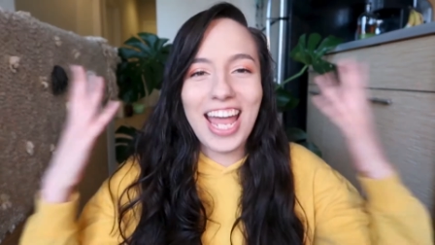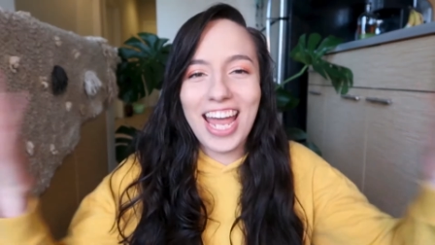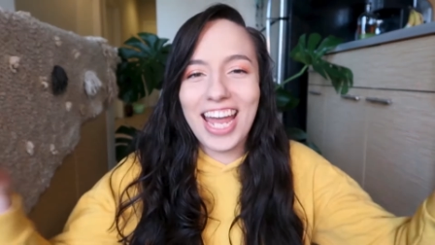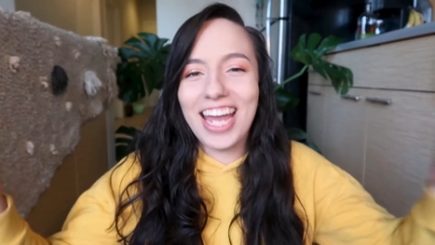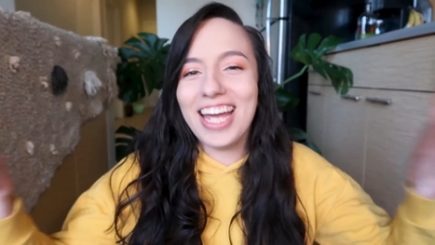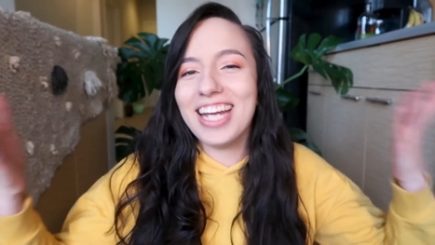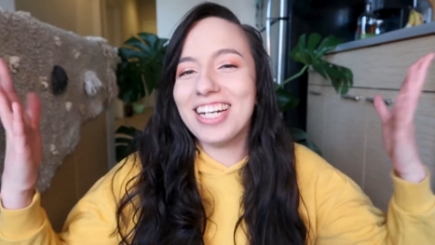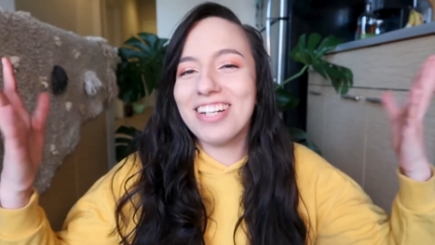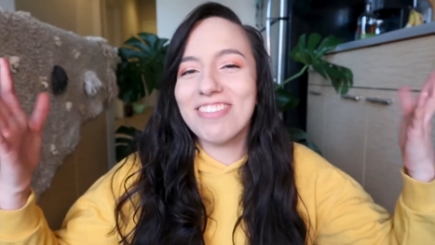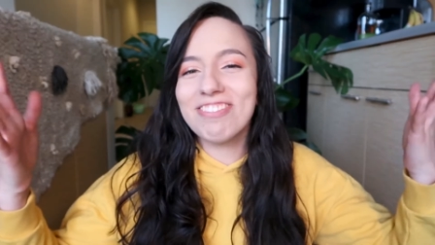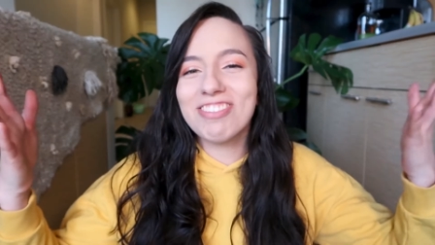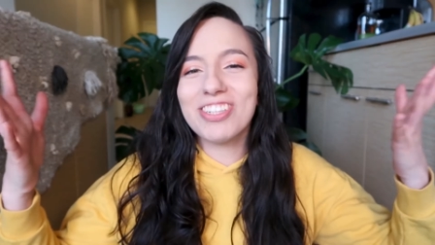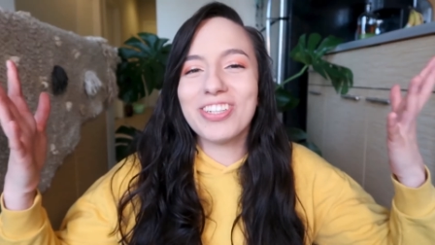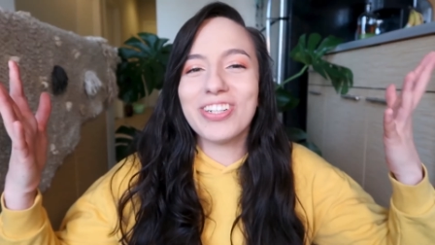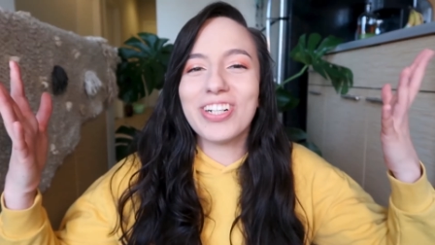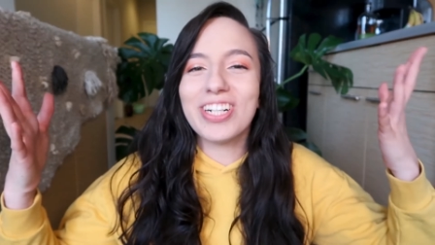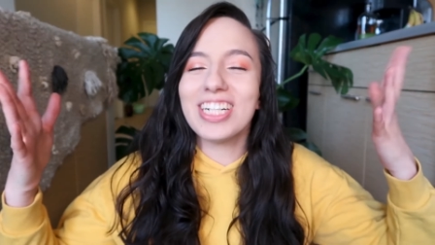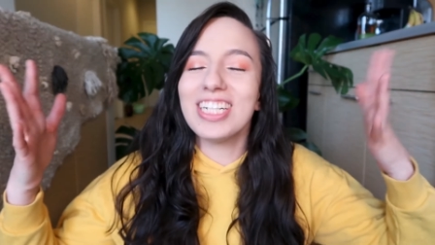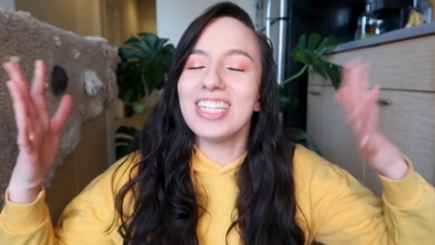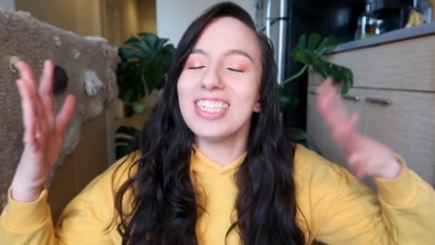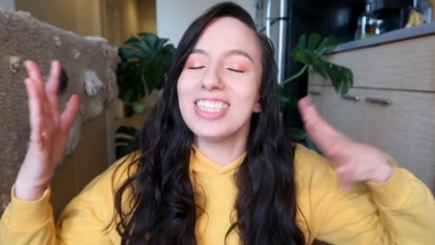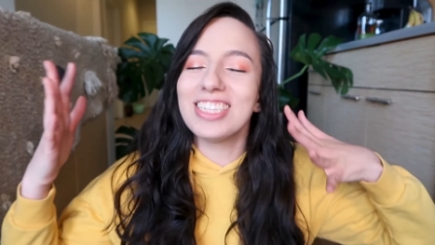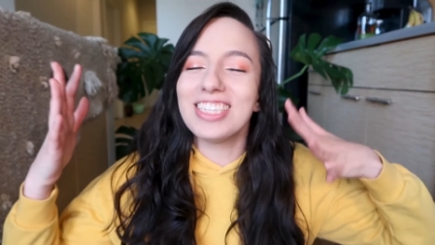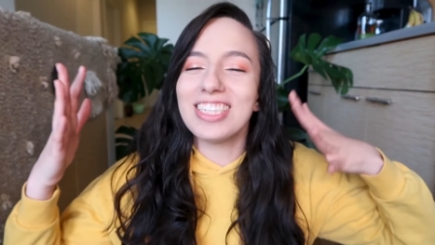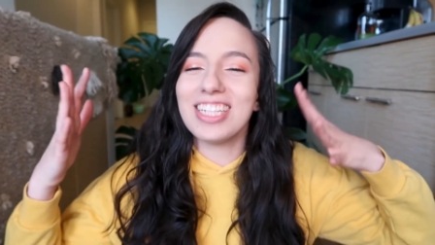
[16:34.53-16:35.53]
And of
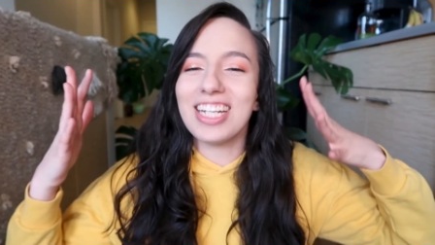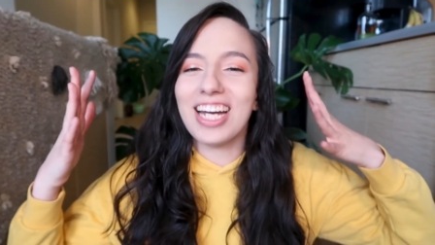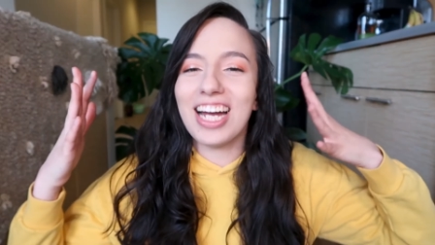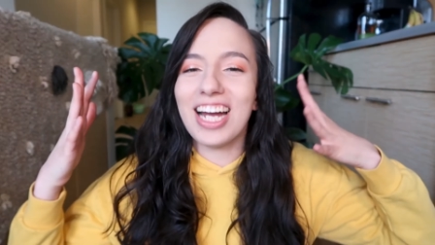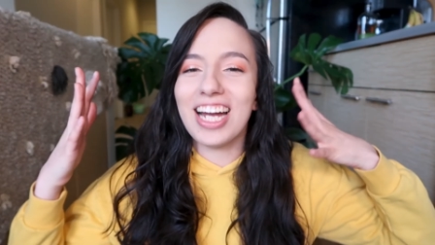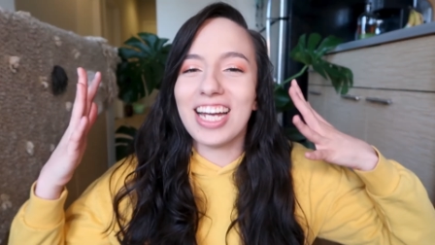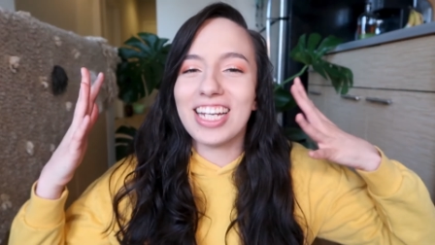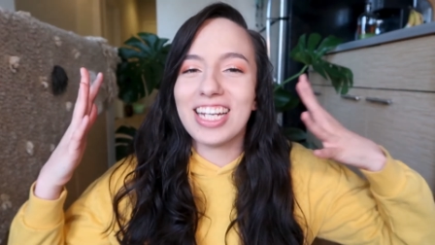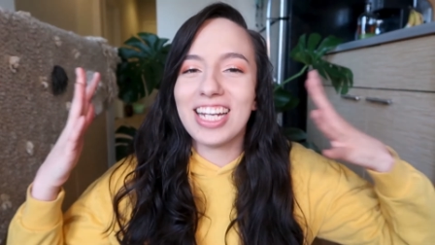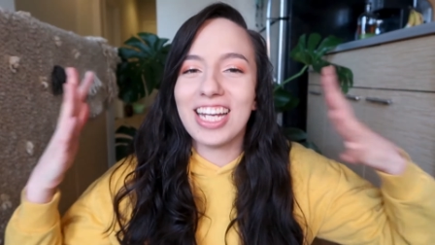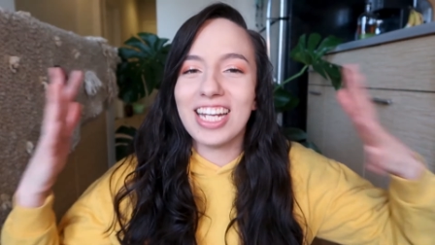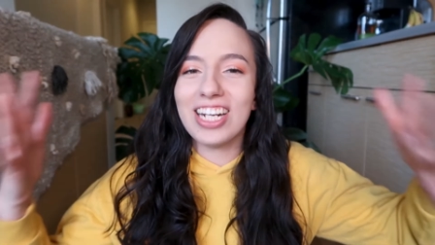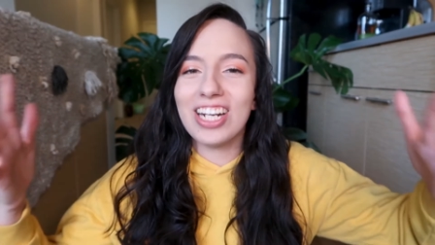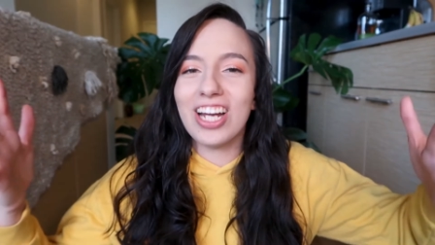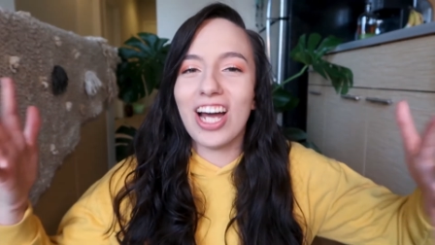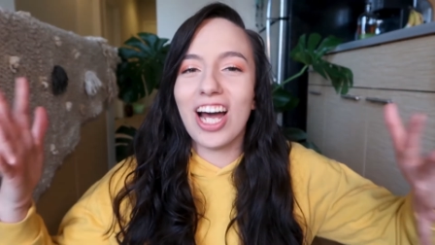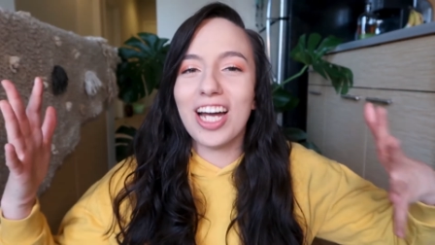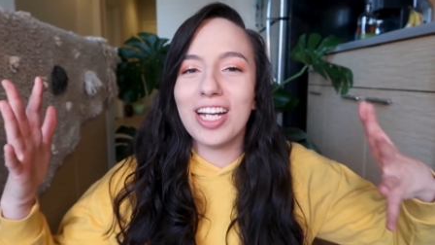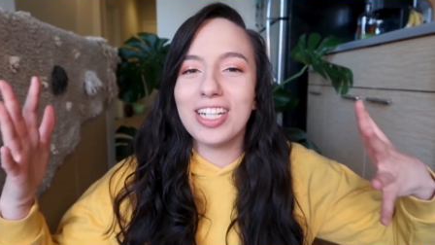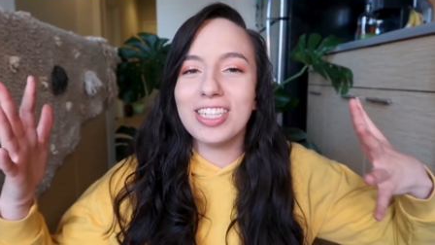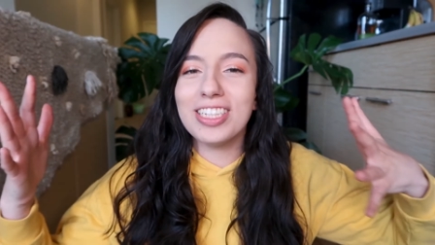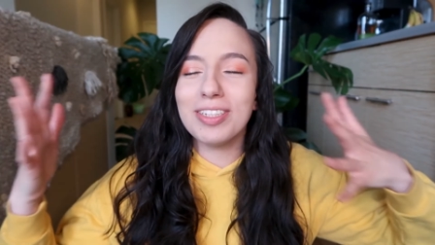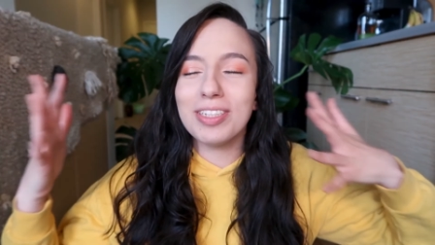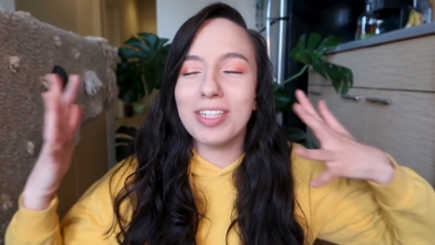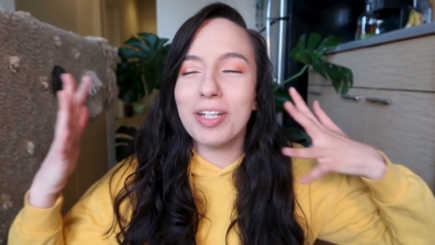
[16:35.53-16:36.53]
course, I
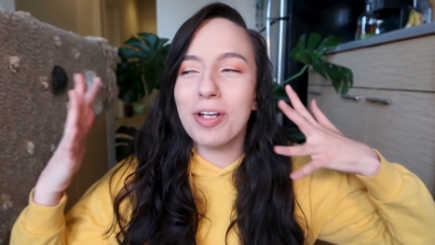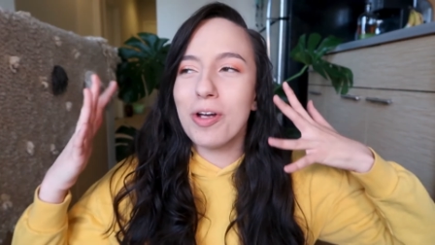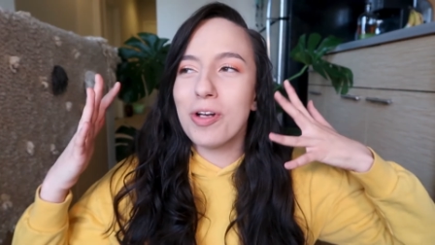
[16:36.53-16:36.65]
cannot